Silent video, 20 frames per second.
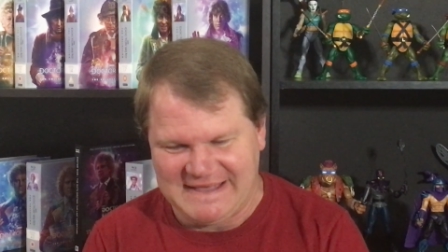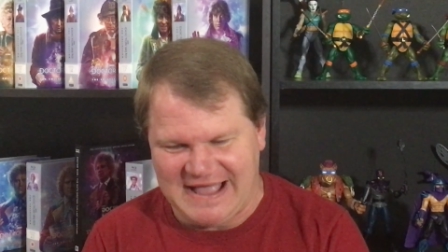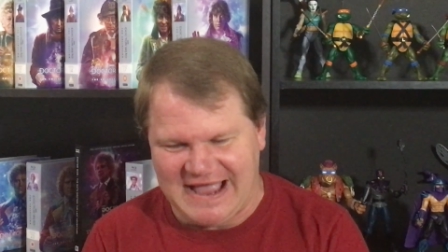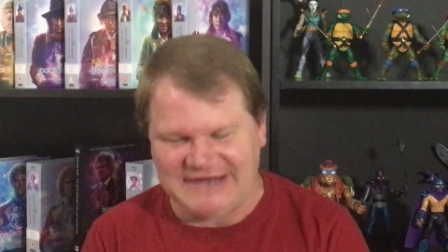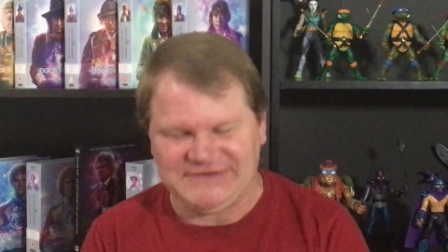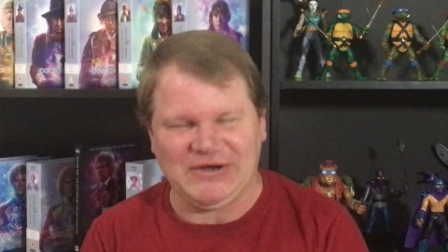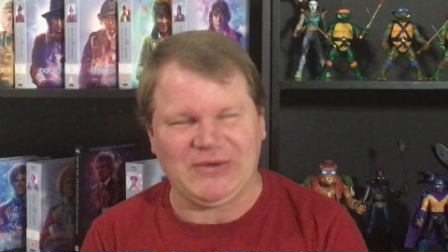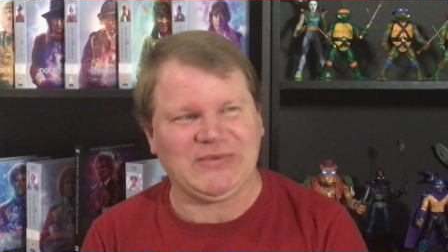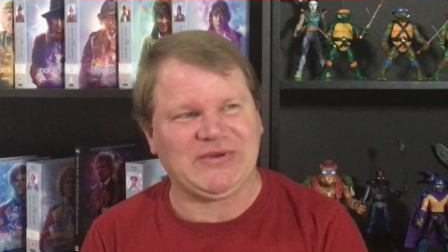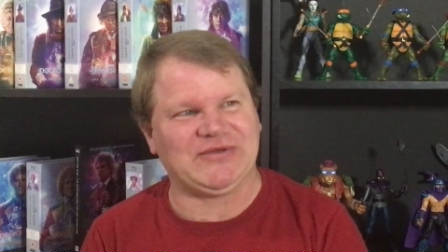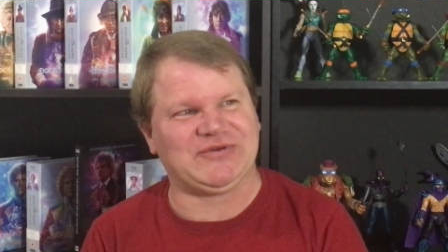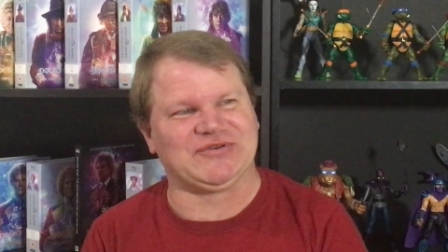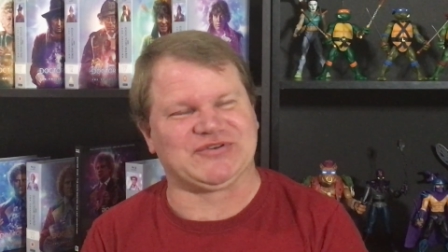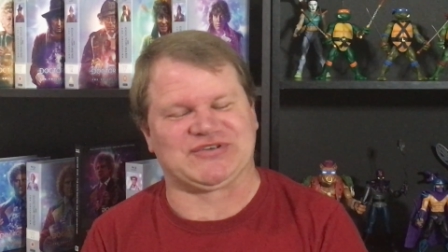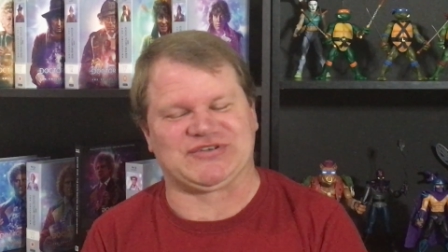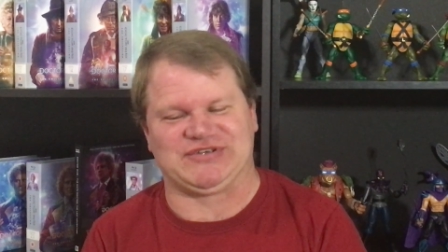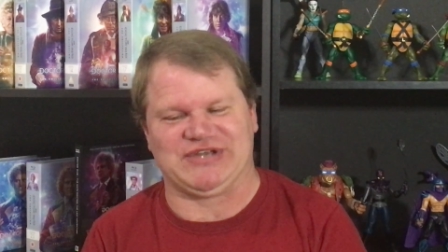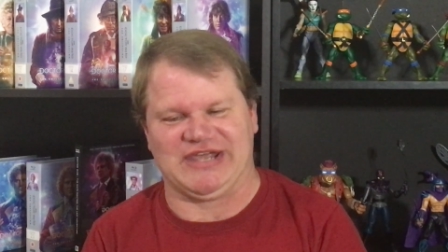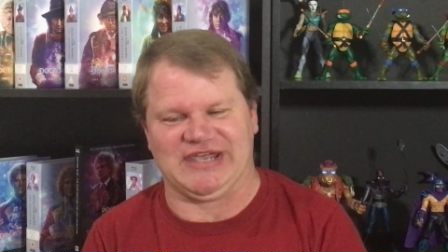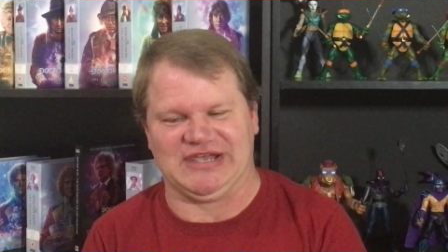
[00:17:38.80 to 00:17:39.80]
I don't
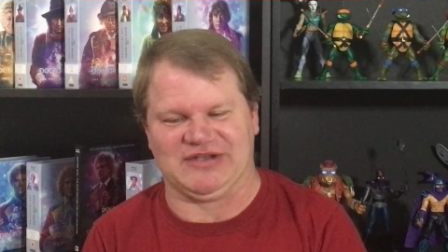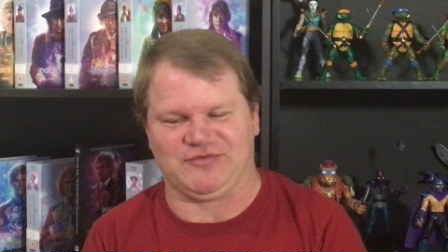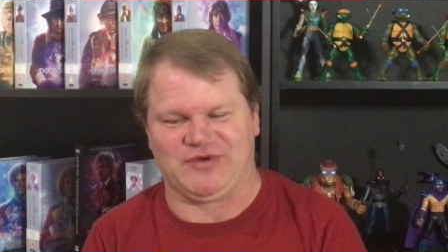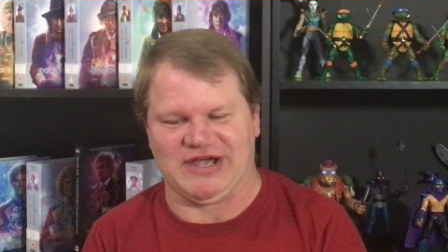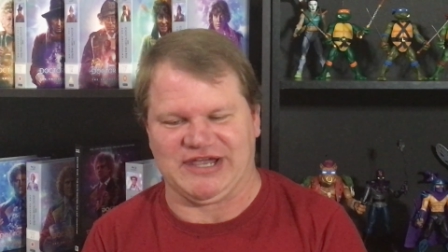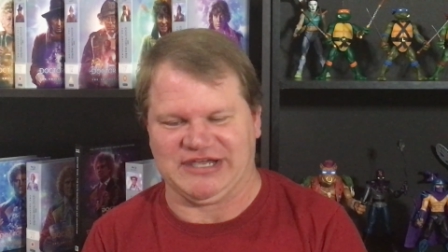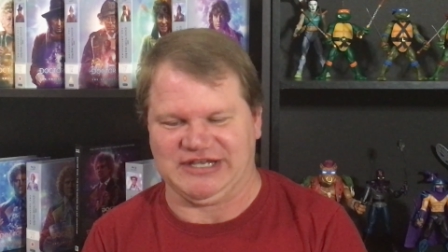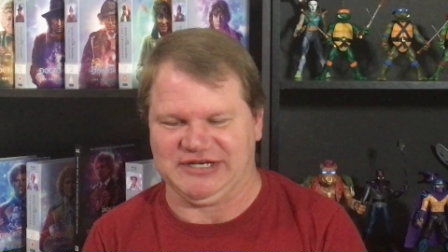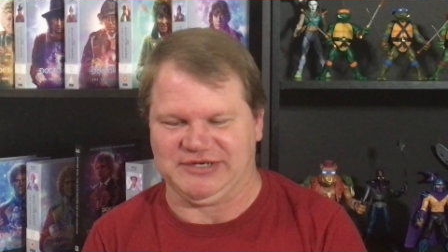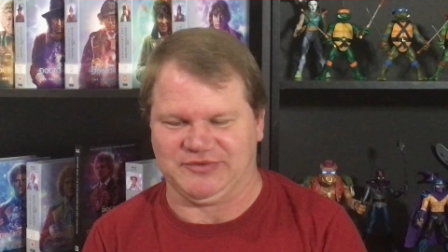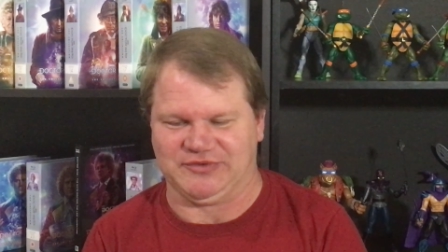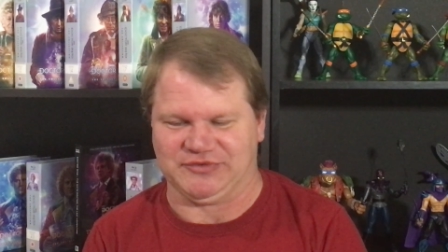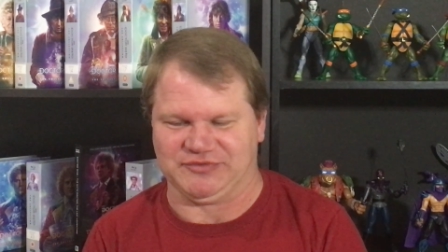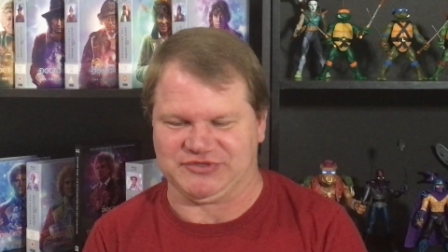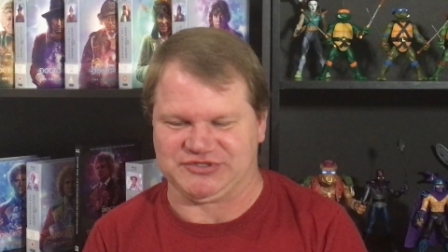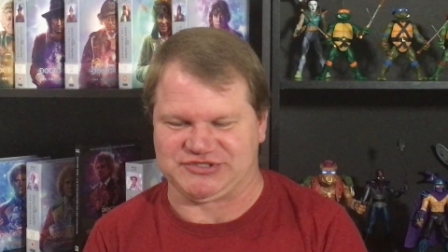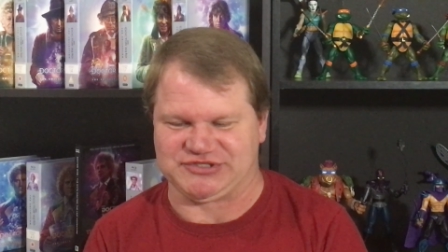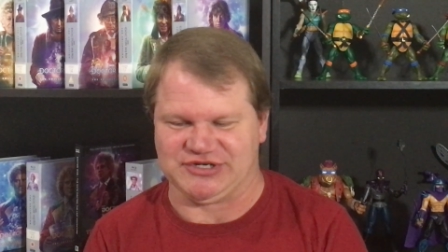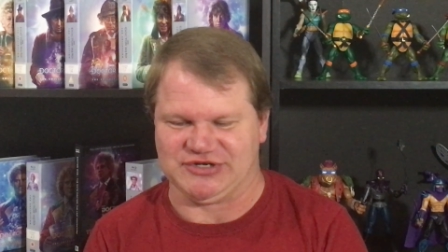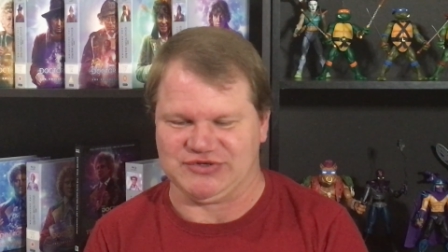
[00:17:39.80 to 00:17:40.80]
understand why anyone
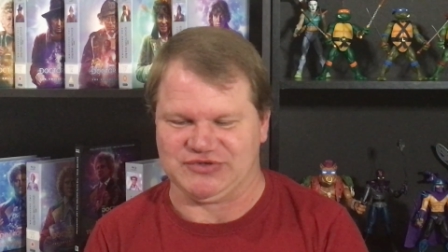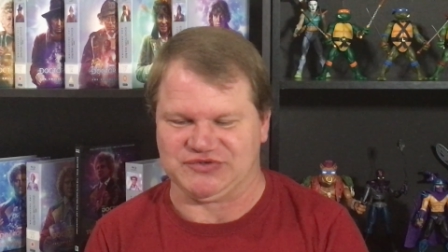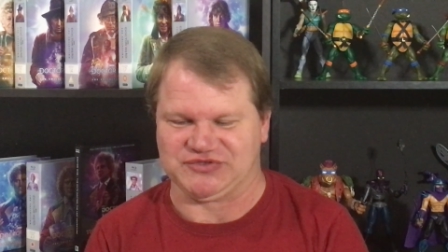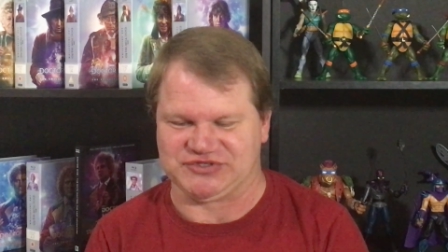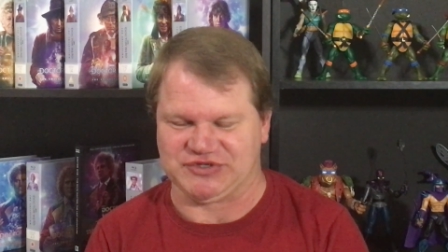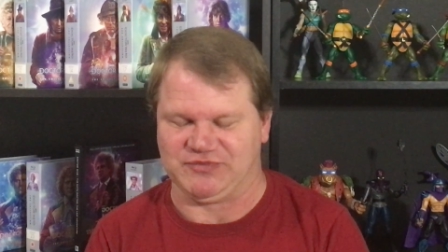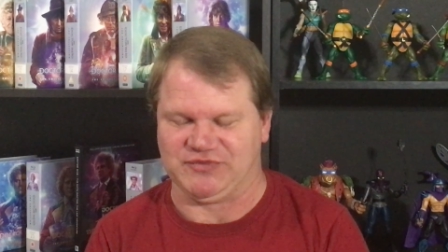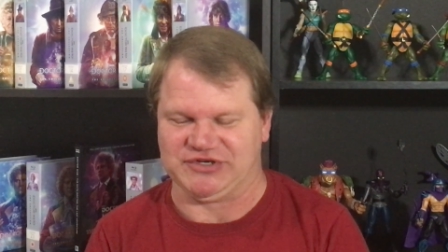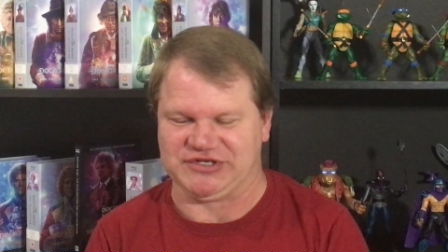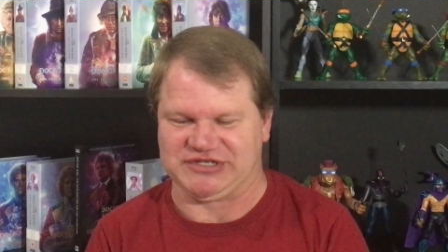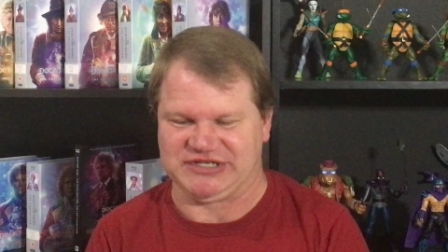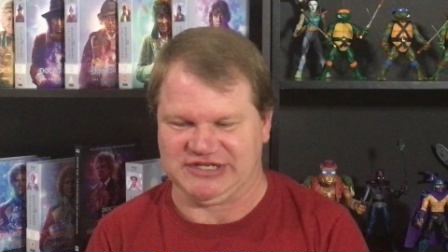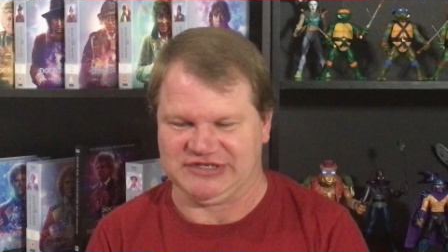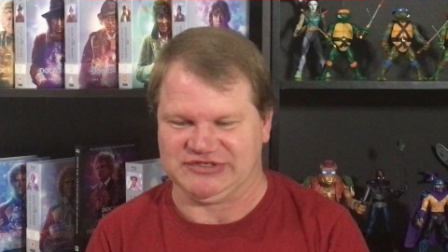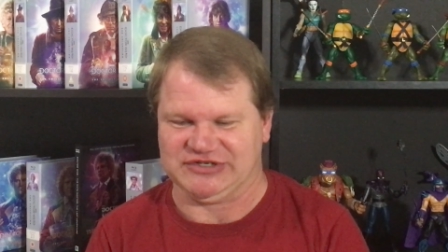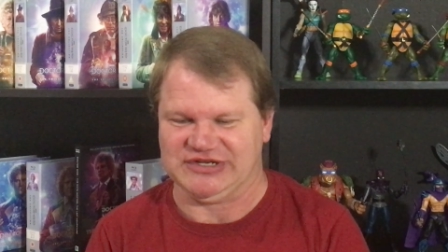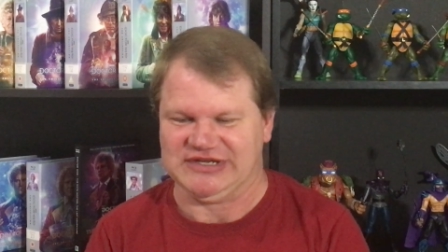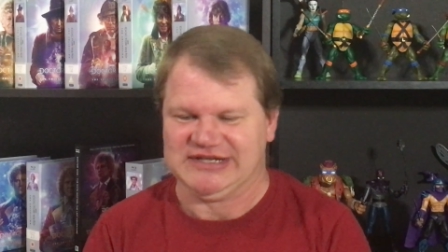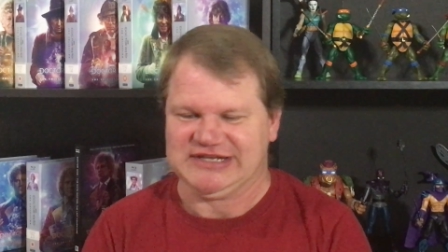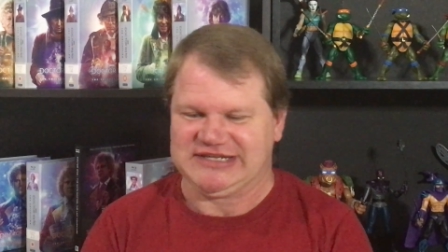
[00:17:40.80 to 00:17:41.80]
would show someone
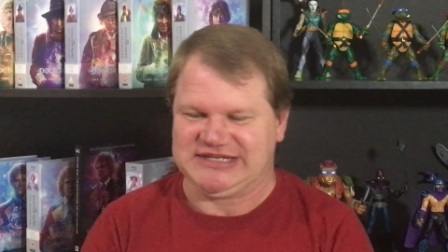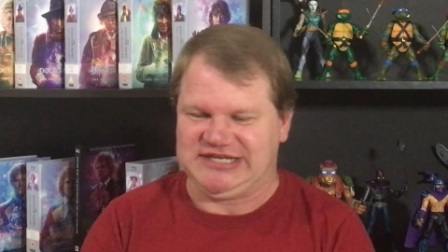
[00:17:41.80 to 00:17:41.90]
Kinda.